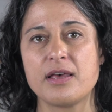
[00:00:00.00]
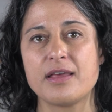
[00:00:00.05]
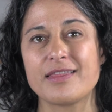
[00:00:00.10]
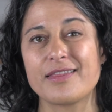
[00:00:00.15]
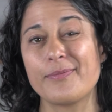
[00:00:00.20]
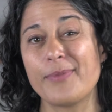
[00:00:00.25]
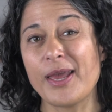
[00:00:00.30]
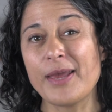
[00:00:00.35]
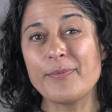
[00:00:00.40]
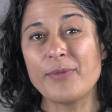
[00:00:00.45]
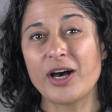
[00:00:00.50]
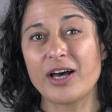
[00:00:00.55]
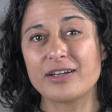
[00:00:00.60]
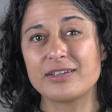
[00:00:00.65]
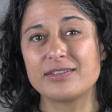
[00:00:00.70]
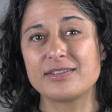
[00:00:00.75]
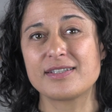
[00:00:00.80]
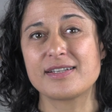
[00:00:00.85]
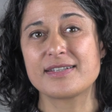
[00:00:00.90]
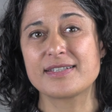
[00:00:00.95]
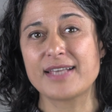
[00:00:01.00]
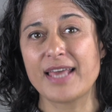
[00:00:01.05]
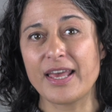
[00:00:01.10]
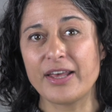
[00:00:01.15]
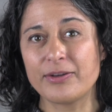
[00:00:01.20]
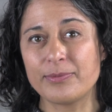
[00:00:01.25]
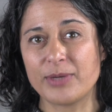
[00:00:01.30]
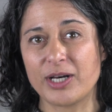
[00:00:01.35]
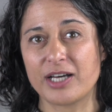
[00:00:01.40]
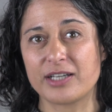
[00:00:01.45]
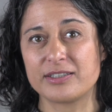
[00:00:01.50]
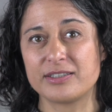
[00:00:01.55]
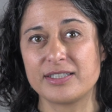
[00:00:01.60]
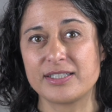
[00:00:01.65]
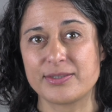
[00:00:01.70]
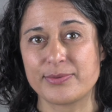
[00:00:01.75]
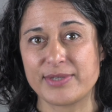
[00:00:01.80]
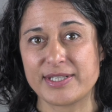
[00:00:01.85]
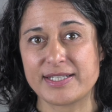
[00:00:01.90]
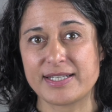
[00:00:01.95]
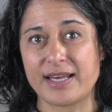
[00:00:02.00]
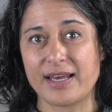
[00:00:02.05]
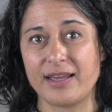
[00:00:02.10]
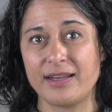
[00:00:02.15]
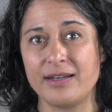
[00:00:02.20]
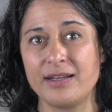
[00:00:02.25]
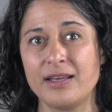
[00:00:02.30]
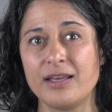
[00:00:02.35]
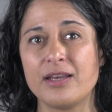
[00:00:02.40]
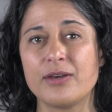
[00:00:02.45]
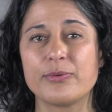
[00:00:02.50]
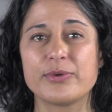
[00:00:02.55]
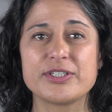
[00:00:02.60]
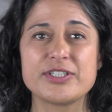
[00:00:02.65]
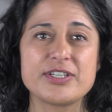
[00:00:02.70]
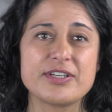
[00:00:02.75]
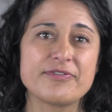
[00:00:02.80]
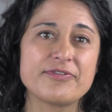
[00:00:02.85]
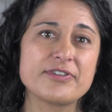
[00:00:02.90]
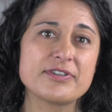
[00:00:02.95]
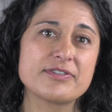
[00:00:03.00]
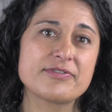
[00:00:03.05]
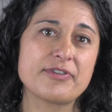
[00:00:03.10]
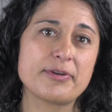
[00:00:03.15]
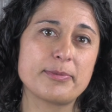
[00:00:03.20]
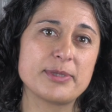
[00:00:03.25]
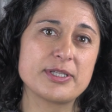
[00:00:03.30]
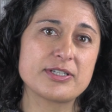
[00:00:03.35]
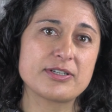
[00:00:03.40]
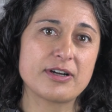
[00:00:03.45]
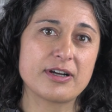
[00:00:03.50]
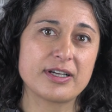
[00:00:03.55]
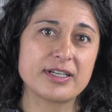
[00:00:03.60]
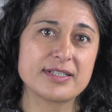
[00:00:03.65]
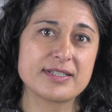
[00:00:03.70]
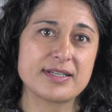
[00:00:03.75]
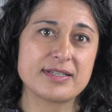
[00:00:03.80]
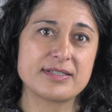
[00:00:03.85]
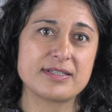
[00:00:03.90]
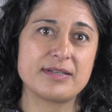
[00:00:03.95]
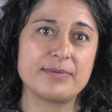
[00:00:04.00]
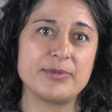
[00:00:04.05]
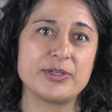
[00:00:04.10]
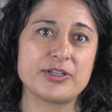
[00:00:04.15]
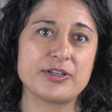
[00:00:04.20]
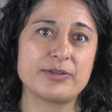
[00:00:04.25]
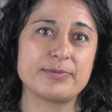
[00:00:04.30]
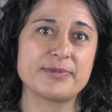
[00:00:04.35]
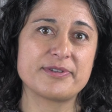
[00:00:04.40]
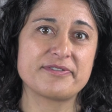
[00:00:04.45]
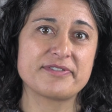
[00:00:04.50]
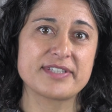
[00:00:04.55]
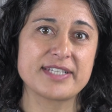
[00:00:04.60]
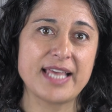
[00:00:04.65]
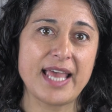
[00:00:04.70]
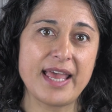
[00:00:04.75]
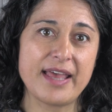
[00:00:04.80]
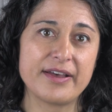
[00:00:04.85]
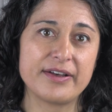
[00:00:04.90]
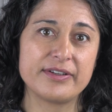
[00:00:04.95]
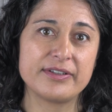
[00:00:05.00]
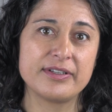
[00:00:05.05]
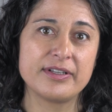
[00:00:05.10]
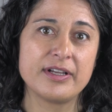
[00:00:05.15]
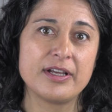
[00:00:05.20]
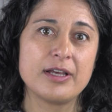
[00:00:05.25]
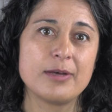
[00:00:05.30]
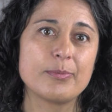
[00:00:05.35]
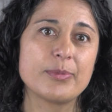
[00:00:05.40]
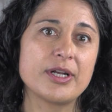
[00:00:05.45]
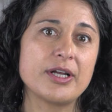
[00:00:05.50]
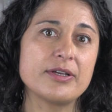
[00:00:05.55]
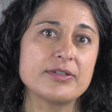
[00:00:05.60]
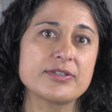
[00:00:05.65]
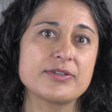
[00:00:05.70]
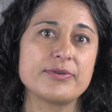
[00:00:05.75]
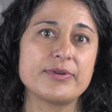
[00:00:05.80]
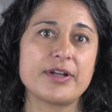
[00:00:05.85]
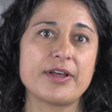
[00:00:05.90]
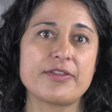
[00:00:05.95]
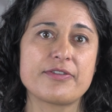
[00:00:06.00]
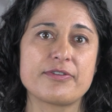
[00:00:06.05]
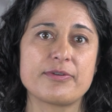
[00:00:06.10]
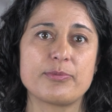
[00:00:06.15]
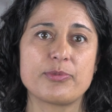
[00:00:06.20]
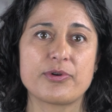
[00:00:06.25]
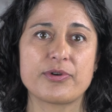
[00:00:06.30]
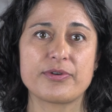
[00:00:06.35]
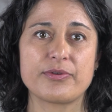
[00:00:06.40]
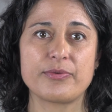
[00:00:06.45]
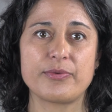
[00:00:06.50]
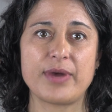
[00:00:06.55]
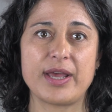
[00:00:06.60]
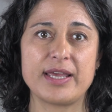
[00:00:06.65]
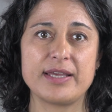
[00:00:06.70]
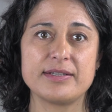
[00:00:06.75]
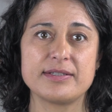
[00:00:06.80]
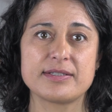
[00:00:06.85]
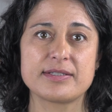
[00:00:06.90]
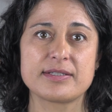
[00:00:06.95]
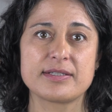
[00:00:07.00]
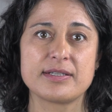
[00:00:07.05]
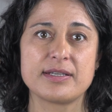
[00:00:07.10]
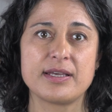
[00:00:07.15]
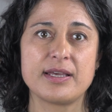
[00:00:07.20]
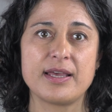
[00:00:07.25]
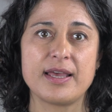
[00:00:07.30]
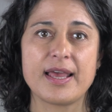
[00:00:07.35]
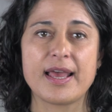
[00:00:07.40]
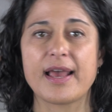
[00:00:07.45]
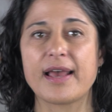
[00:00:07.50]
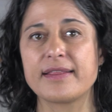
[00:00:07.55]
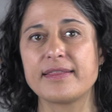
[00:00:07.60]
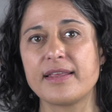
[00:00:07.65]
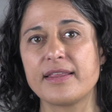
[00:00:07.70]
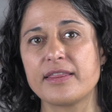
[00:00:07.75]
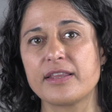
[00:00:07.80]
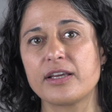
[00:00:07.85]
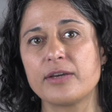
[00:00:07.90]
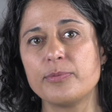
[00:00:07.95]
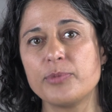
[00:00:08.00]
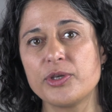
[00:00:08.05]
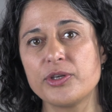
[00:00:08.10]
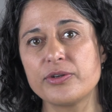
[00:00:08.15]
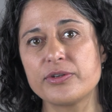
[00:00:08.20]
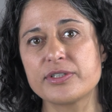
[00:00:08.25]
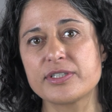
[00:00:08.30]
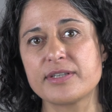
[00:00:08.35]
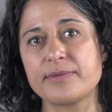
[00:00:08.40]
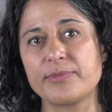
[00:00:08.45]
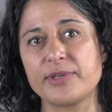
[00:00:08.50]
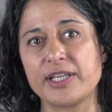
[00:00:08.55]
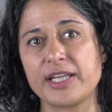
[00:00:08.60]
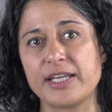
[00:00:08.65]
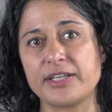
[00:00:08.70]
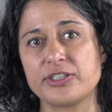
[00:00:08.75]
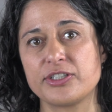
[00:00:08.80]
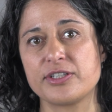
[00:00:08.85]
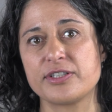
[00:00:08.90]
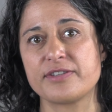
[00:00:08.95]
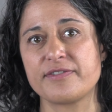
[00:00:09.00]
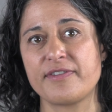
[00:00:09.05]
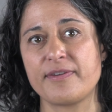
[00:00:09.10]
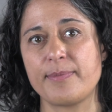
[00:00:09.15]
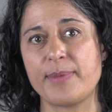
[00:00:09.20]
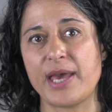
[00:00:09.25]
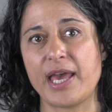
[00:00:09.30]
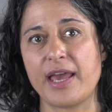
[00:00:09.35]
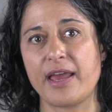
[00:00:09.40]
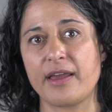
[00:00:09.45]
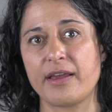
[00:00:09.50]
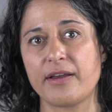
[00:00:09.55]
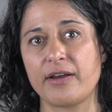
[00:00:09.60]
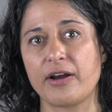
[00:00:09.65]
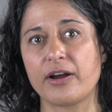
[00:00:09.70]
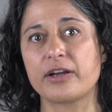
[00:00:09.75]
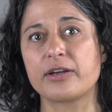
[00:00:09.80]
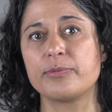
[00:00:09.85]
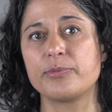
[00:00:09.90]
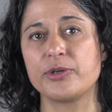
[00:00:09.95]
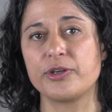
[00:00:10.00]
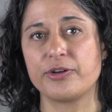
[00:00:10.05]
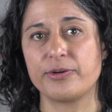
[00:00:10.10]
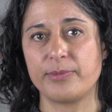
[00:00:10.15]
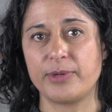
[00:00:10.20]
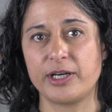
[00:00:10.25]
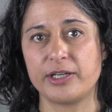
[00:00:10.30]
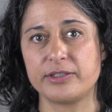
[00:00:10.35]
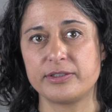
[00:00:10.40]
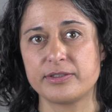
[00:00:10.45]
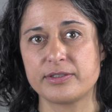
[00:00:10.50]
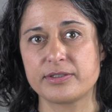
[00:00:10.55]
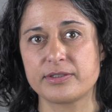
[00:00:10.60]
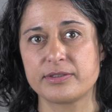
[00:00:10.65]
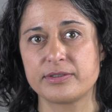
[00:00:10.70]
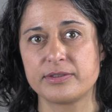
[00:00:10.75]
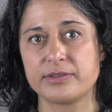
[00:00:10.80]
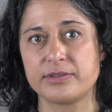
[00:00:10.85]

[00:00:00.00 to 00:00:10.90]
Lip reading: The Bay model is a scale model, as we said, which differs from its target system in terms of scale, but also in other important ways. And then the computer simulations of the Bay are computer models.